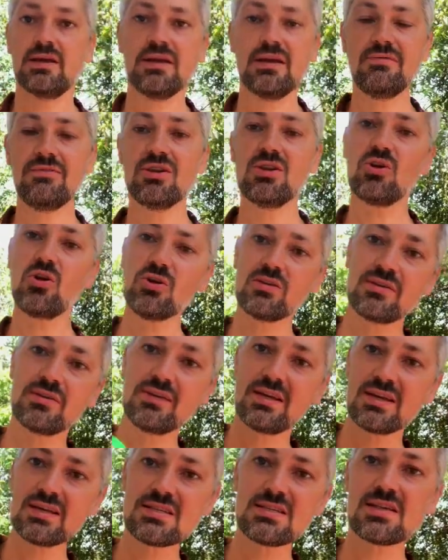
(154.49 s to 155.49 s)
Even not
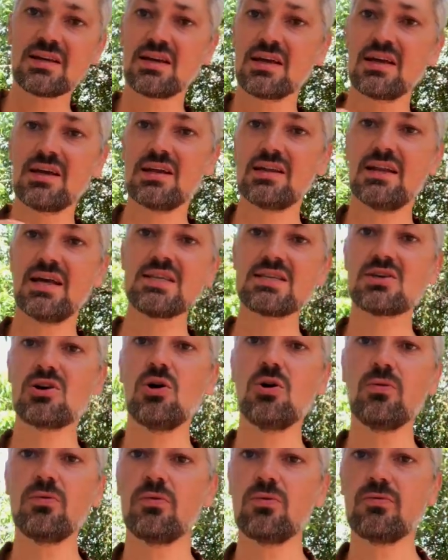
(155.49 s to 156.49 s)
this, let's
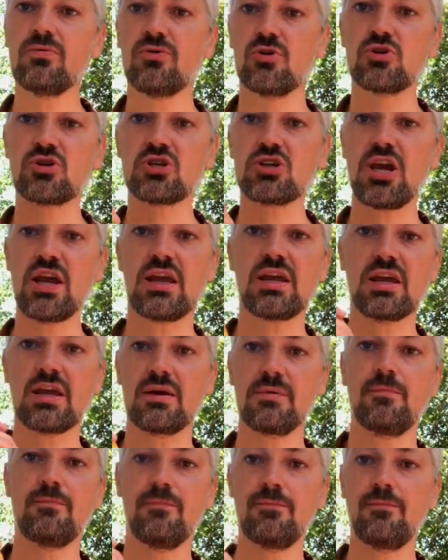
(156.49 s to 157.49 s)
go for shaking.